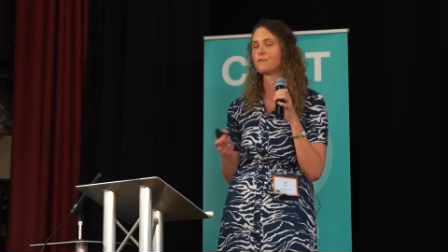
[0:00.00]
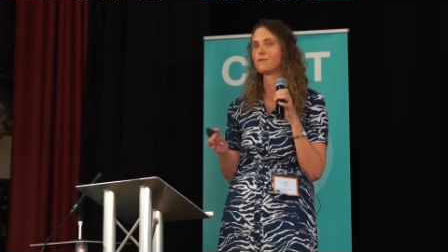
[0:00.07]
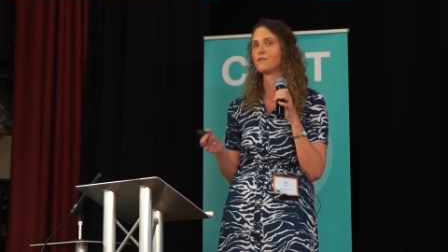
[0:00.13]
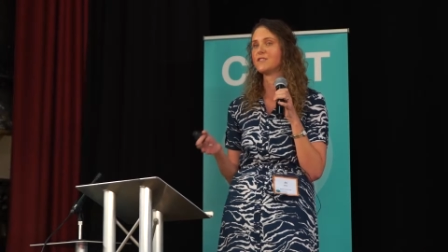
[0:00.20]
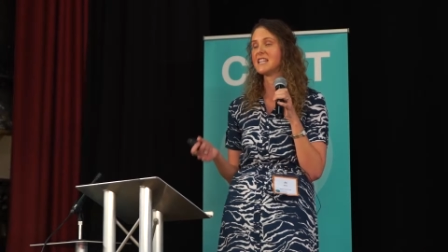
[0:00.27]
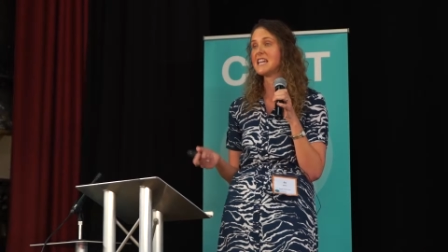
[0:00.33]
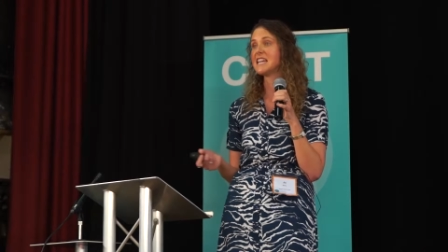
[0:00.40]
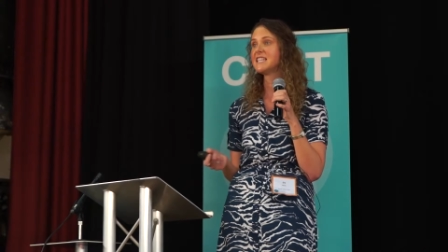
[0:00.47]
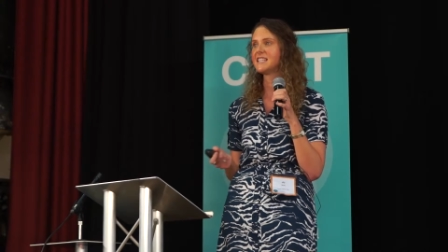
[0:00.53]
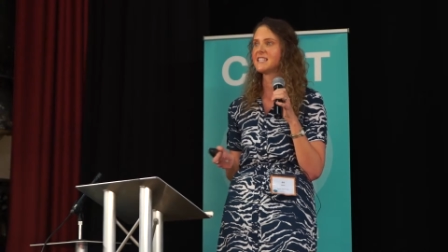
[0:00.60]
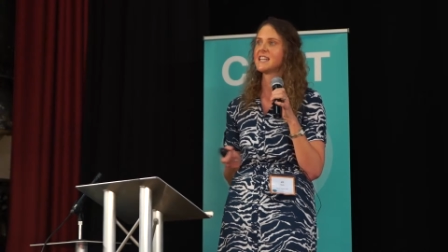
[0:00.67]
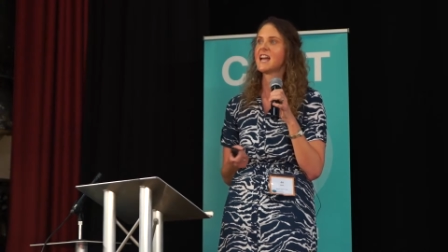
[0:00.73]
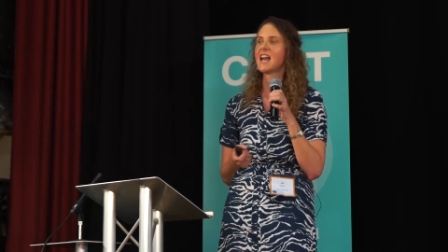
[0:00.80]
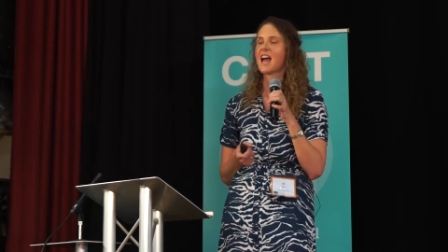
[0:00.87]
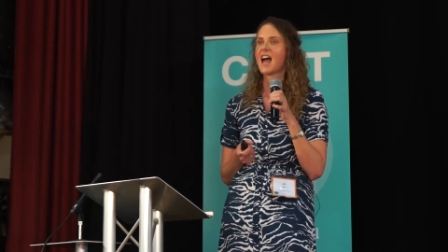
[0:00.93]
need
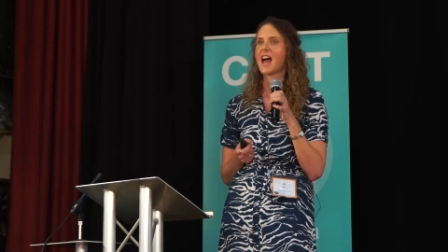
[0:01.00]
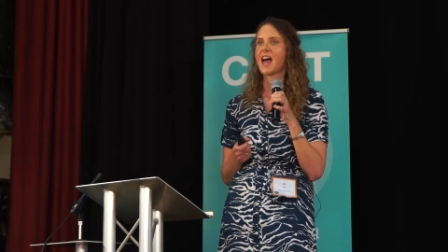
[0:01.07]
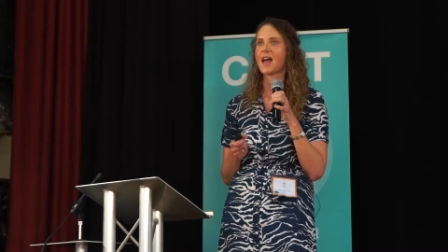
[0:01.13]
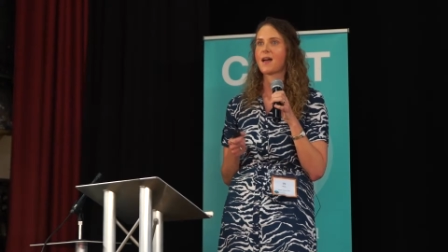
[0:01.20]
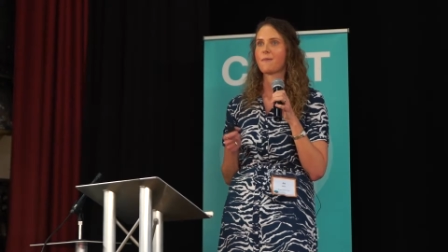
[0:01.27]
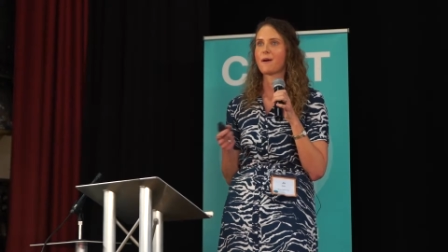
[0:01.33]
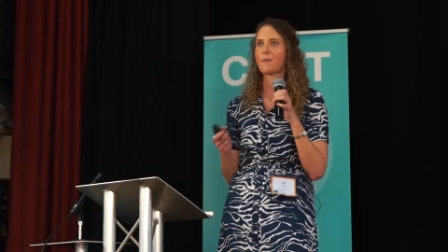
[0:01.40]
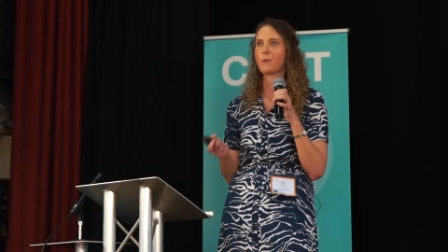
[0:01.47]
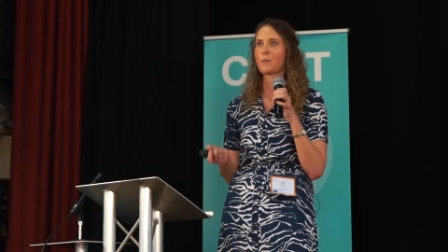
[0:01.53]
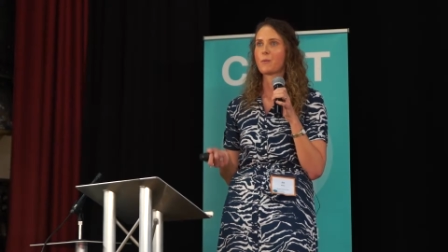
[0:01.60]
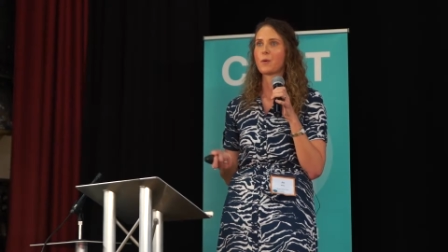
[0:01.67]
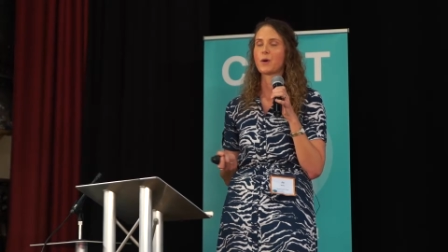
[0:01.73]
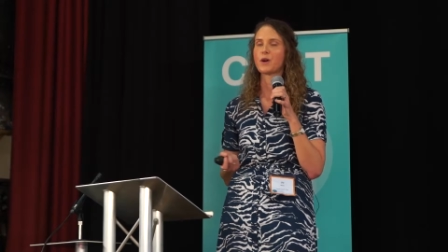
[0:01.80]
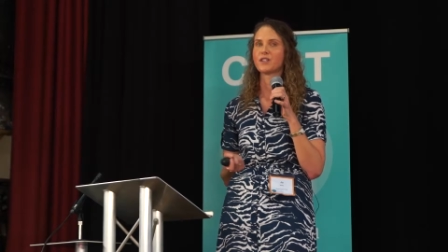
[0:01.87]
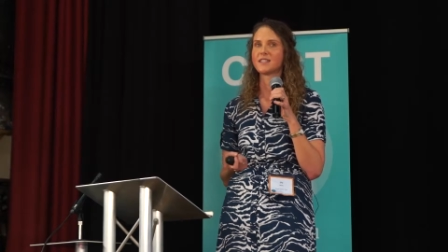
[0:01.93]
when we
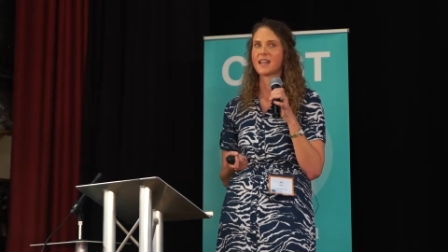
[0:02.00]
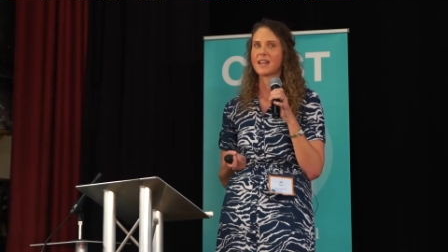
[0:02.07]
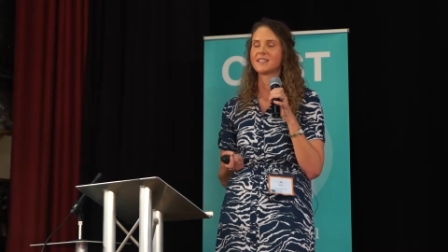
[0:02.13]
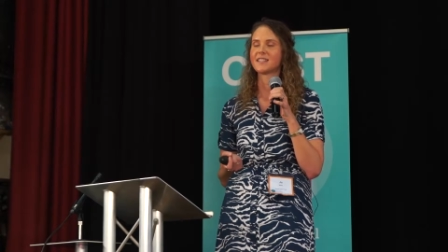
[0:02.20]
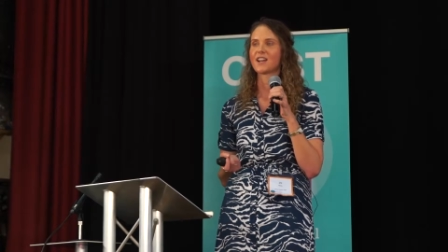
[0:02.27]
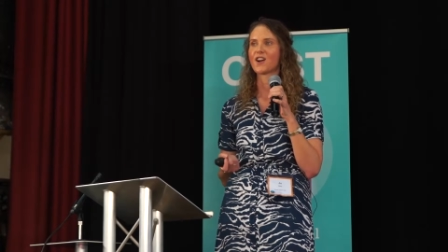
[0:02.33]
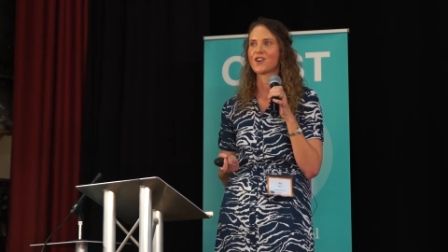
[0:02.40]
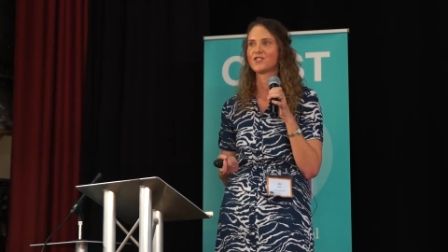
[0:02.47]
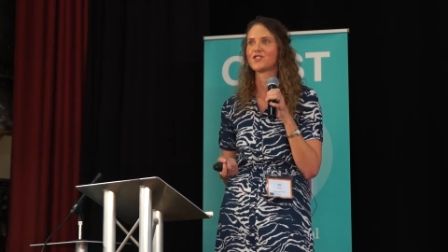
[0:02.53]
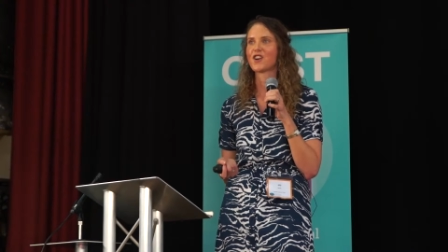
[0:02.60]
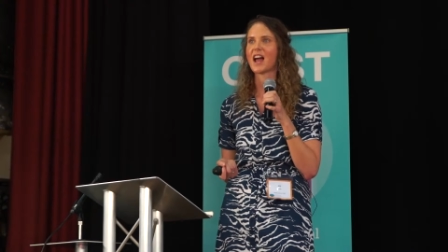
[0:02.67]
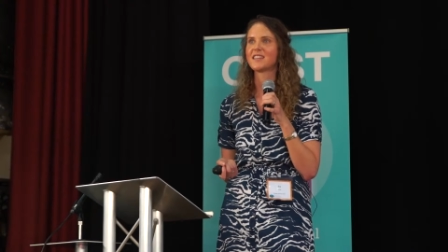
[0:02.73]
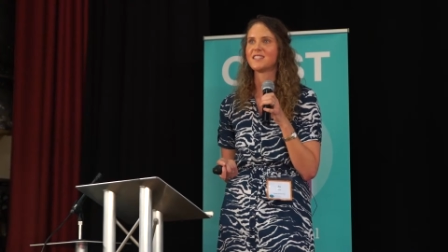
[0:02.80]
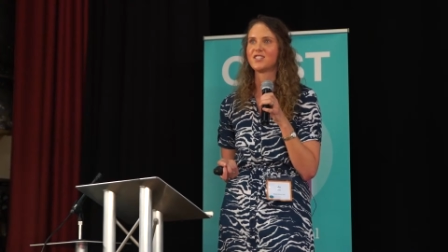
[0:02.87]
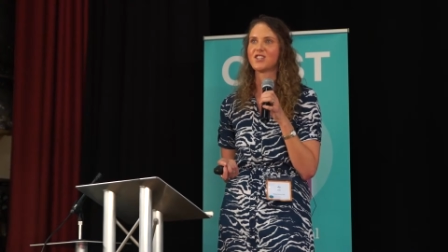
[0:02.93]
were setting our
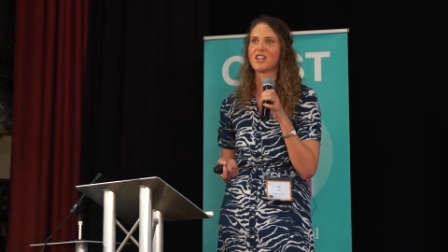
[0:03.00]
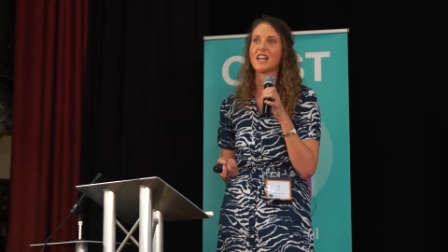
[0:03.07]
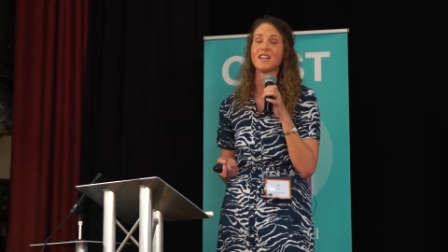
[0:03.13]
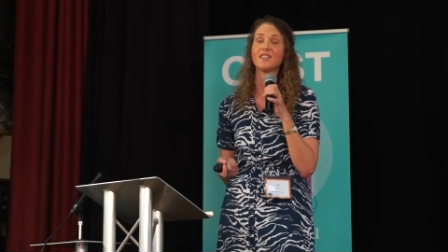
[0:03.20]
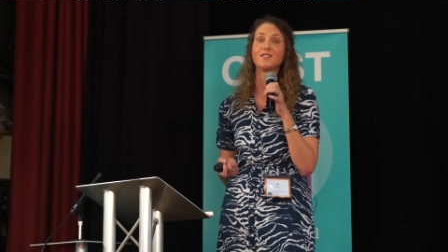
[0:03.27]
strategy,